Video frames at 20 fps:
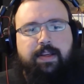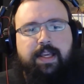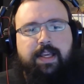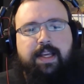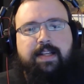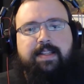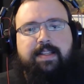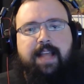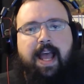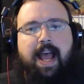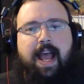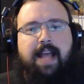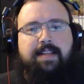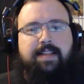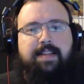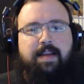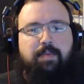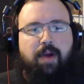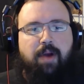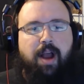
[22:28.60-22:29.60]
Kicks ass.
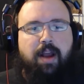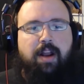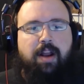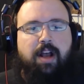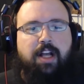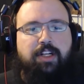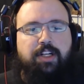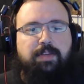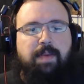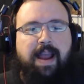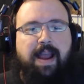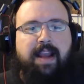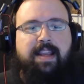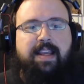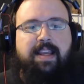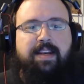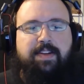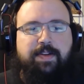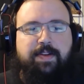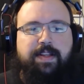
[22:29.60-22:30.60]
They brought Hush back
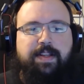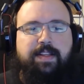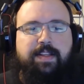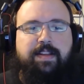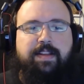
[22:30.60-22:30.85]
into it.